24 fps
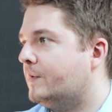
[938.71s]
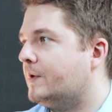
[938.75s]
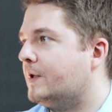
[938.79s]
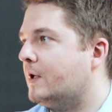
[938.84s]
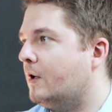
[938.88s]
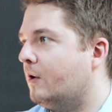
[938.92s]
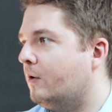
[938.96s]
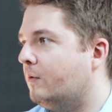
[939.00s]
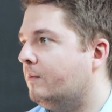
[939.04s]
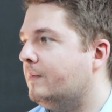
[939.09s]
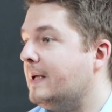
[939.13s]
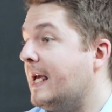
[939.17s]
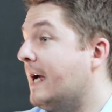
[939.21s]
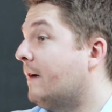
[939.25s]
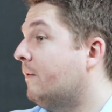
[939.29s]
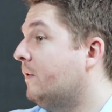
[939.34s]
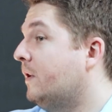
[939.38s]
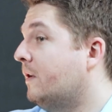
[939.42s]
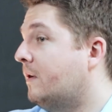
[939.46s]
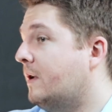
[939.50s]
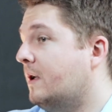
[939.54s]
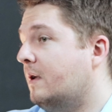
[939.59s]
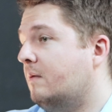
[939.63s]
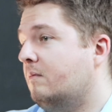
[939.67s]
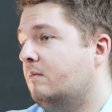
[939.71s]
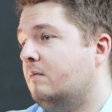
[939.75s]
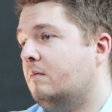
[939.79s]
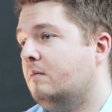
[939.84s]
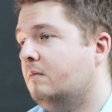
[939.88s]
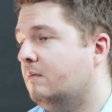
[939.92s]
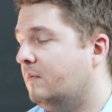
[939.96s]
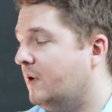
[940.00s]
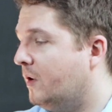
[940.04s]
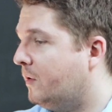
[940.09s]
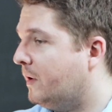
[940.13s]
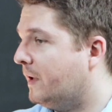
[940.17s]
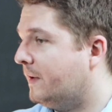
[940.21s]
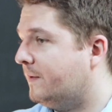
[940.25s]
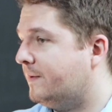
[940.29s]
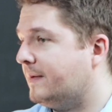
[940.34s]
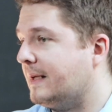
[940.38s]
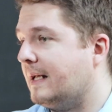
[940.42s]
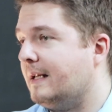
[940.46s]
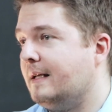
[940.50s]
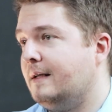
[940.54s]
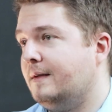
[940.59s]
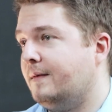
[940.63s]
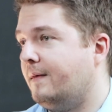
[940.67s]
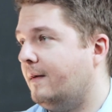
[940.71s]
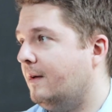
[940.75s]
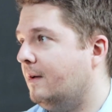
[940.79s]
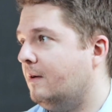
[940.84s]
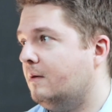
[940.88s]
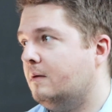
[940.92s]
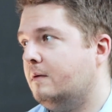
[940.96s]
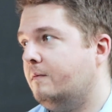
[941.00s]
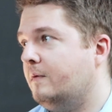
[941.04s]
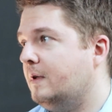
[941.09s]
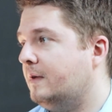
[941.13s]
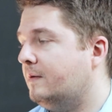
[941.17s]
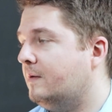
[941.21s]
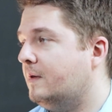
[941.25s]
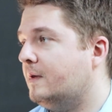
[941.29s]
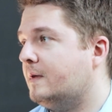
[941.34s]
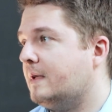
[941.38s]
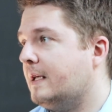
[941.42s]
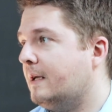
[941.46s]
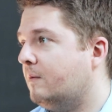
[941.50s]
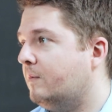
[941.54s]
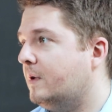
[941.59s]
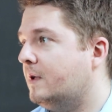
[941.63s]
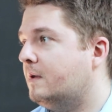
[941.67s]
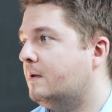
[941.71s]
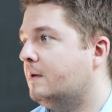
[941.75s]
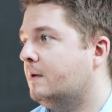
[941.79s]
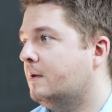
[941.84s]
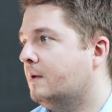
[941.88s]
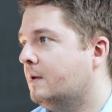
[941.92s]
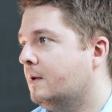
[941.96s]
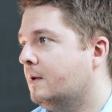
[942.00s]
So yeah, you can tell anything on the V2X language.